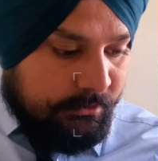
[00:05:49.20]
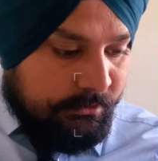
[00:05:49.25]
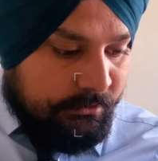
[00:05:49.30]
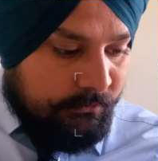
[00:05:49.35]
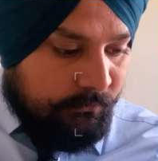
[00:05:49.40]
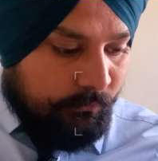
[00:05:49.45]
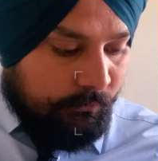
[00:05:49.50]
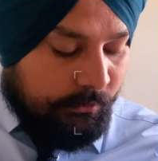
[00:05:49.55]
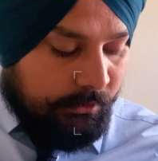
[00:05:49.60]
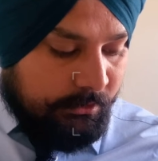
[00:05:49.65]

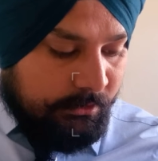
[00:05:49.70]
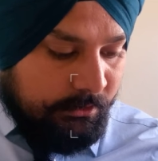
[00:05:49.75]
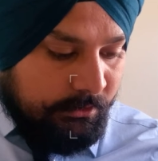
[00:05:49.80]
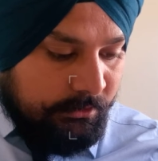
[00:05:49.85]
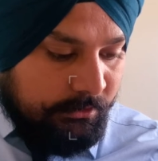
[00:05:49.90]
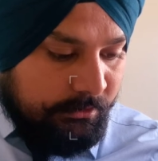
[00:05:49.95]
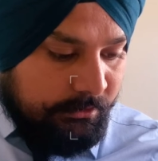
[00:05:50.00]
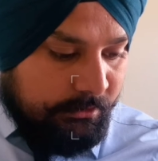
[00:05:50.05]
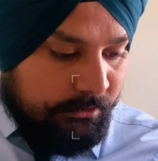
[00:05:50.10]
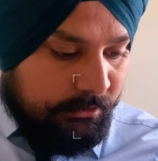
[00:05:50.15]
wart a
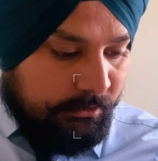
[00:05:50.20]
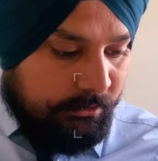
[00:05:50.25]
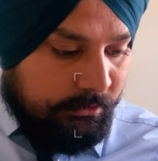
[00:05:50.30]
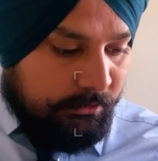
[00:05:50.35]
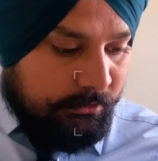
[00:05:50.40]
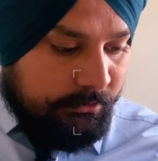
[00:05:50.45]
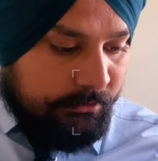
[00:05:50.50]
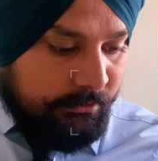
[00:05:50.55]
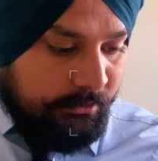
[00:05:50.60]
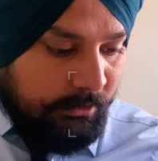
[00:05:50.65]

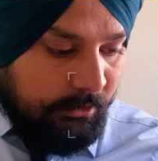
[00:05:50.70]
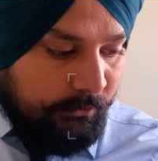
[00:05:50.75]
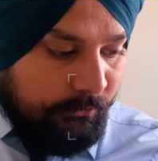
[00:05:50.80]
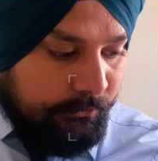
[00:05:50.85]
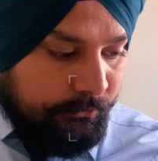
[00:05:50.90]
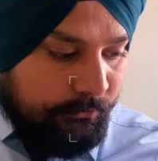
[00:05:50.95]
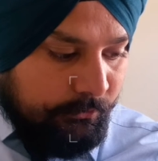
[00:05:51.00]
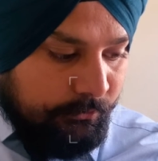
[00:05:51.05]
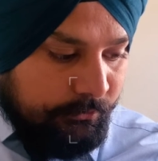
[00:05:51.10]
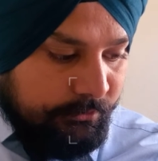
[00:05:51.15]
little
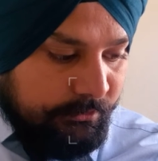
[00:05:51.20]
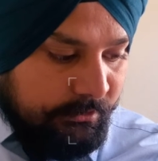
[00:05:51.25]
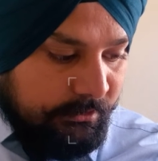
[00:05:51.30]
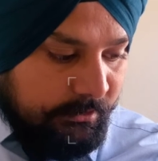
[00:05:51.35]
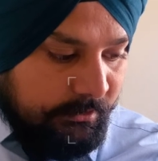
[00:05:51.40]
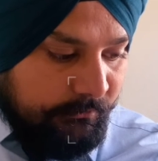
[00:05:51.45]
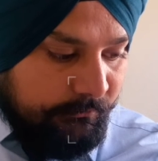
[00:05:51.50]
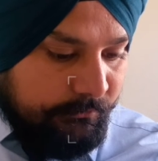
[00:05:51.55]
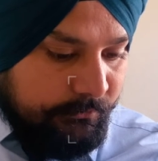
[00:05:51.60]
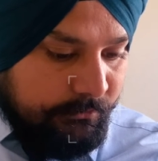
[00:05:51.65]
down on the
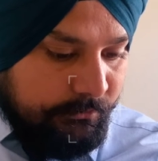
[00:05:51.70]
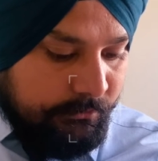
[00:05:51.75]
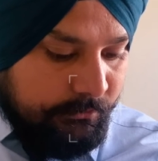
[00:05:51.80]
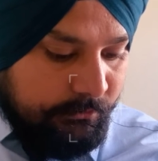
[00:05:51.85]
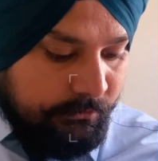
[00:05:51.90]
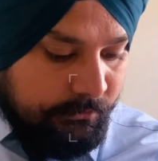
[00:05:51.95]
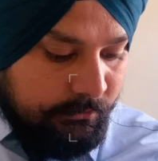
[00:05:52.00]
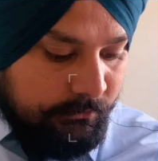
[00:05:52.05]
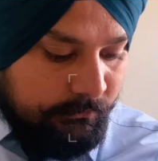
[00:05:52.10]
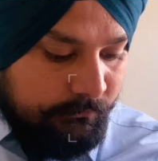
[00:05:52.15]
left,
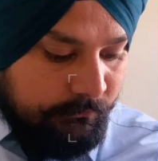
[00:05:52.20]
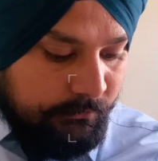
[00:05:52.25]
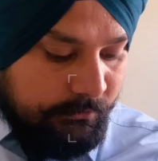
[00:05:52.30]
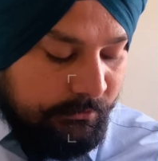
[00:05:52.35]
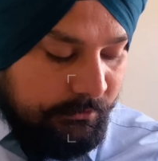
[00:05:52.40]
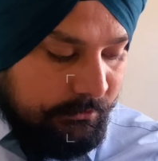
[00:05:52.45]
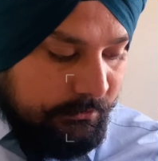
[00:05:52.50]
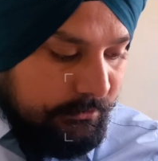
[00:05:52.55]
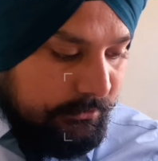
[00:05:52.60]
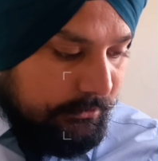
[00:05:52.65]

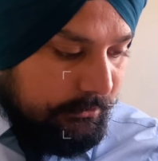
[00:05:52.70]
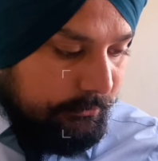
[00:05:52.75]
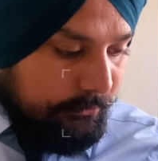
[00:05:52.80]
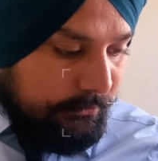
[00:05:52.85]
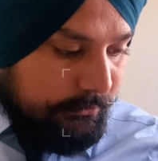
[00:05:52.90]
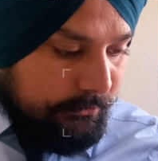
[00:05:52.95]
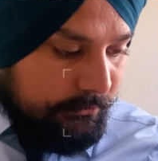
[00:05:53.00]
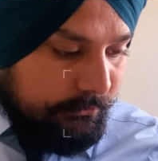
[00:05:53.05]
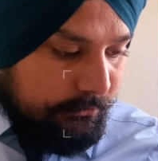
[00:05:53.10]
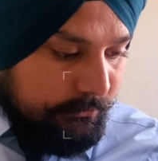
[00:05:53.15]
figure
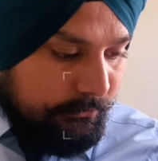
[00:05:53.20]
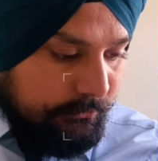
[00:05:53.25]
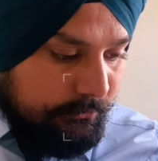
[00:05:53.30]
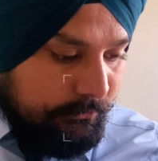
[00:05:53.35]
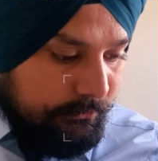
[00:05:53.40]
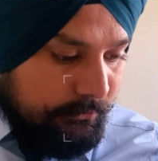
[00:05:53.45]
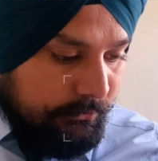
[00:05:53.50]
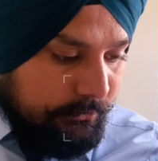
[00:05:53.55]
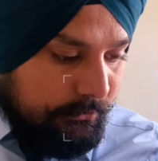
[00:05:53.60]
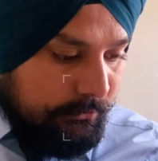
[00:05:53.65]

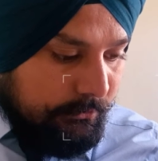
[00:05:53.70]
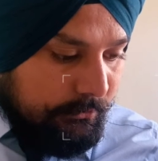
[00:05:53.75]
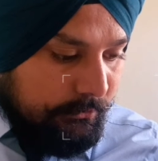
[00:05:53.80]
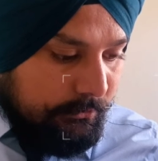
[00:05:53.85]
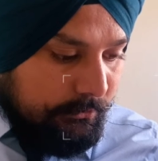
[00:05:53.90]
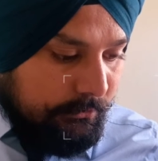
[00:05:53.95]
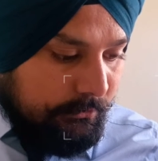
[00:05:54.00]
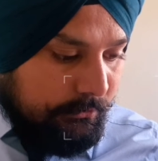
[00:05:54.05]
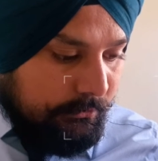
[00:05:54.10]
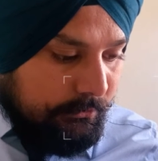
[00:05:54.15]
3.2,
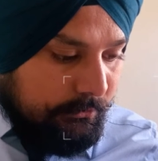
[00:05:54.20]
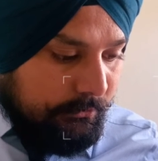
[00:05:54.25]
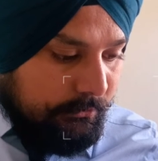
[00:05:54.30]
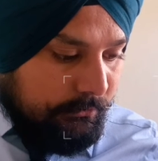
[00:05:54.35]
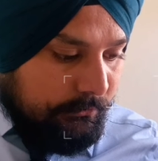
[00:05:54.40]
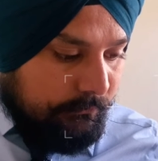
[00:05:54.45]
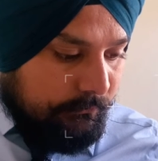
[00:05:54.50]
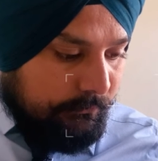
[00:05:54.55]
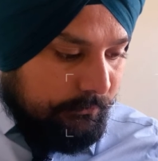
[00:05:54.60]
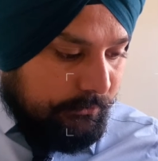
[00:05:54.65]

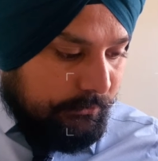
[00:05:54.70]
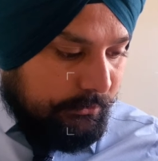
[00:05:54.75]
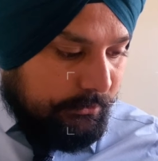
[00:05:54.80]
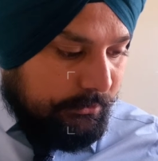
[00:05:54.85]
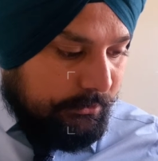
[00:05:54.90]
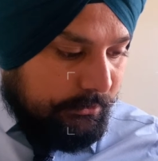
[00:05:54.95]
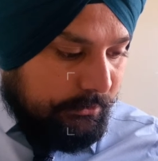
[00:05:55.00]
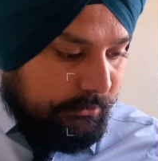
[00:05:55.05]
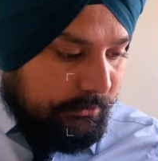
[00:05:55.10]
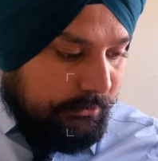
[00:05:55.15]

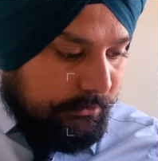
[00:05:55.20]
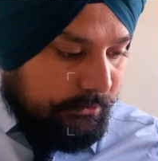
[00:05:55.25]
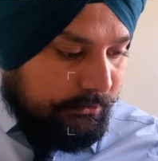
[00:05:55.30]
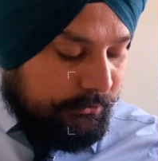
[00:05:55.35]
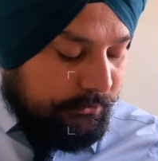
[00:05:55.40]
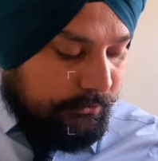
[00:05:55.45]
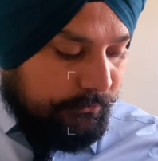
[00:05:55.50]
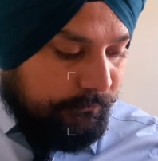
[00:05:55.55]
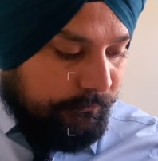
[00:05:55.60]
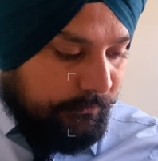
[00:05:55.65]
we
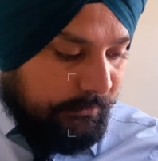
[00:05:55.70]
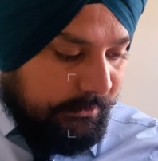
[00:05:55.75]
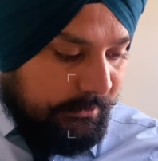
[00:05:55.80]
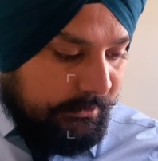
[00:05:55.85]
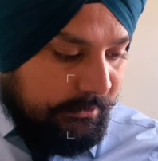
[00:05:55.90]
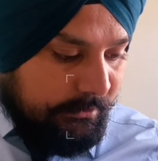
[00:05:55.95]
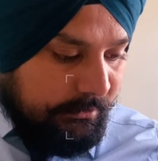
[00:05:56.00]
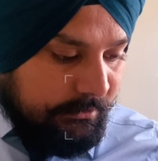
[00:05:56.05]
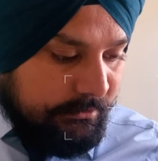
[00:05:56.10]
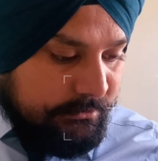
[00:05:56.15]
should
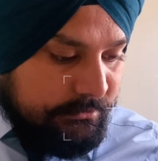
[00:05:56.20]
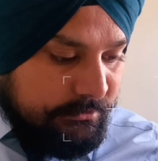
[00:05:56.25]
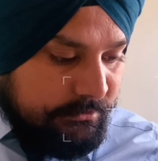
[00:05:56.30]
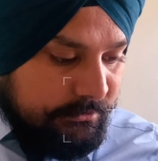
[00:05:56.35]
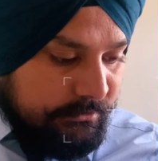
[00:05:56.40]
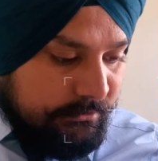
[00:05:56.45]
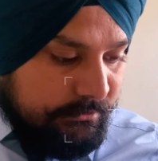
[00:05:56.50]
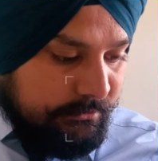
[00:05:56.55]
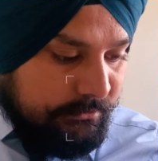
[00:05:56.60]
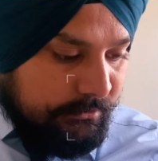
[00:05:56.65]
find a
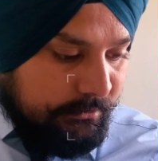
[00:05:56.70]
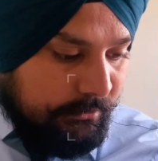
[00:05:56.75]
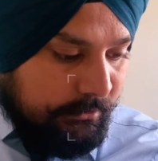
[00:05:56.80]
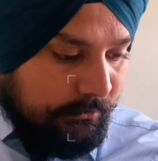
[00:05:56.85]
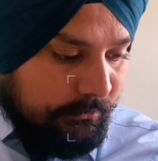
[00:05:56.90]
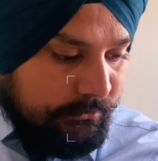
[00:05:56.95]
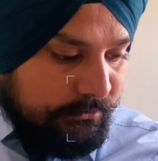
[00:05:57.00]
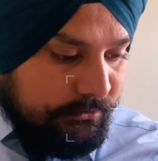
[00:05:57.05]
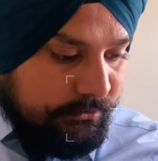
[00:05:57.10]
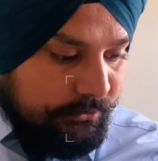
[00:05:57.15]

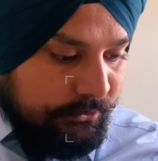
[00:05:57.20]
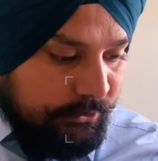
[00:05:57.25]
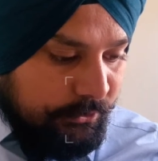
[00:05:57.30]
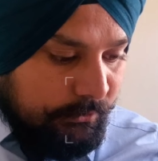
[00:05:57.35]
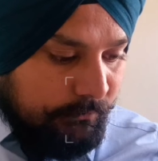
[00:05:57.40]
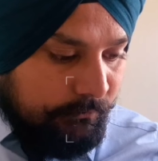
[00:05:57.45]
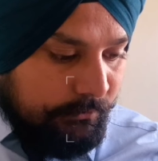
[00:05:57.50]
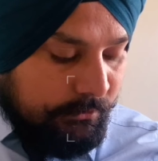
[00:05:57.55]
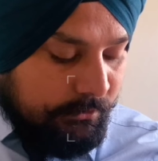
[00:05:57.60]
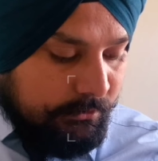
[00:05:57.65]

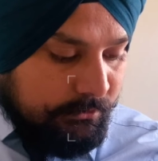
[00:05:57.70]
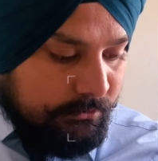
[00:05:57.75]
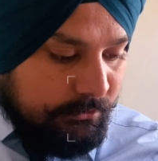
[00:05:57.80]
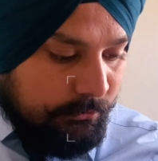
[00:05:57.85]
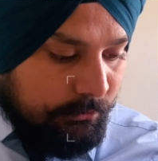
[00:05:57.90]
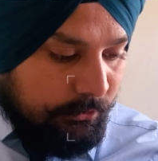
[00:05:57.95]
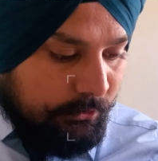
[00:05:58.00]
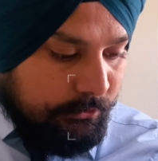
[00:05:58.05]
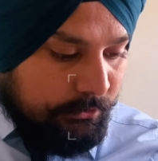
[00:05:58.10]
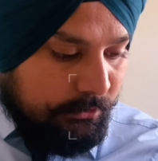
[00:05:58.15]
7ness
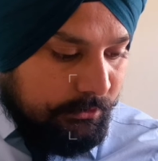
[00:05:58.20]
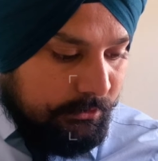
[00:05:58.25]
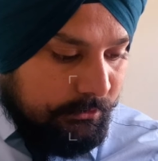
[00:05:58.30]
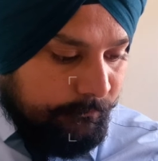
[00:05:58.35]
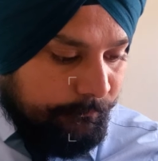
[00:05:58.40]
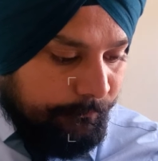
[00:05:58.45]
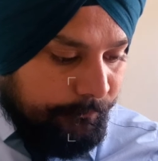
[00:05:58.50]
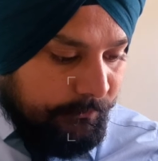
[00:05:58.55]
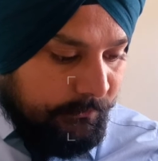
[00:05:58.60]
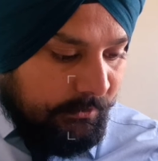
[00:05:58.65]
about it,
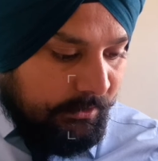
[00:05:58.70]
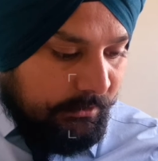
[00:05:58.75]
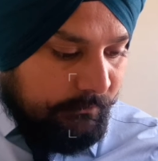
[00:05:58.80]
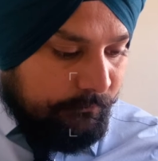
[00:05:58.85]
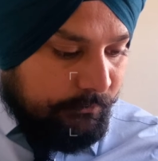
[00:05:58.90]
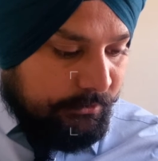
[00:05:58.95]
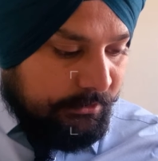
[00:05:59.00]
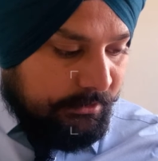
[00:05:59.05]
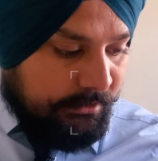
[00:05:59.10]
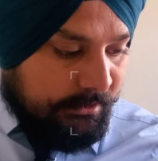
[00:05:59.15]
and
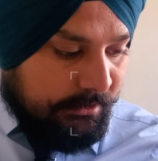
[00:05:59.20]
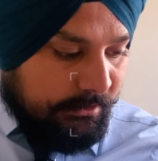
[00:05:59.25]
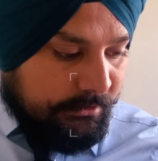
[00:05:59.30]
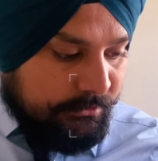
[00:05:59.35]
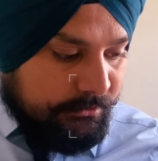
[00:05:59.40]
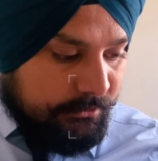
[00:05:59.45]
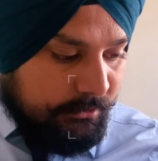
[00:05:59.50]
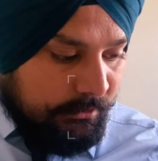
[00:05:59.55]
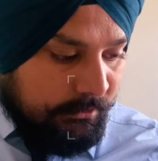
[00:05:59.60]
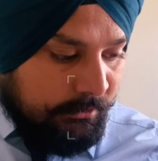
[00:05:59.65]
for the
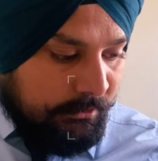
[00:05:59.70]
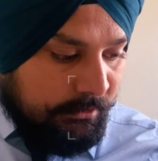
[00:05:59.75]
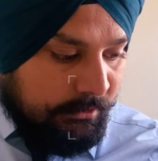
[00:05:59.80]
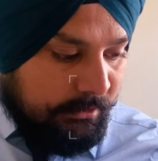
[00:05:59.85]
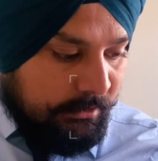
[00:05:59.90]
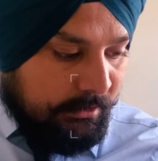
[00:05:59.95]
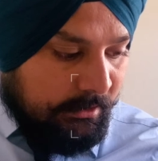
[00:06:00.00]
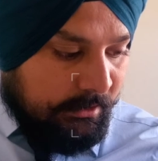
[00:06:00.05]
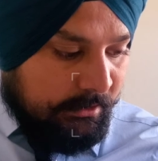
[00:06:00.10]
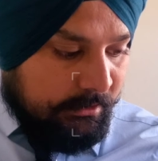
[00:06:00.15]
next a
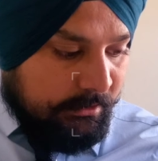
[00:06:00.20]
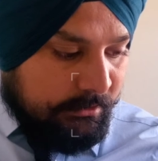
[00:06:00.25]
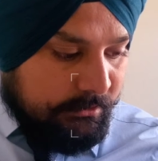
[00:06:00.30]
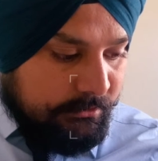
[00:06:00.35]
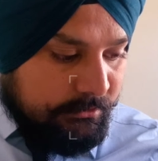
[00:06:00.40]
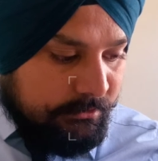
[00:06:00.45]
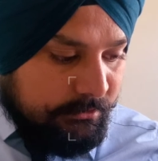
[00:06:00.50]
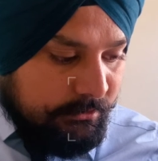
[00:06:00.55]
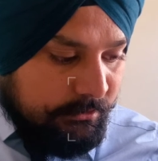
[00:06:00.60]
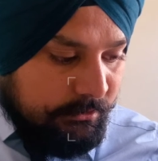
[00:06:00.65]

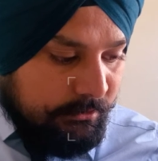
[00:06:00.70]
9ness,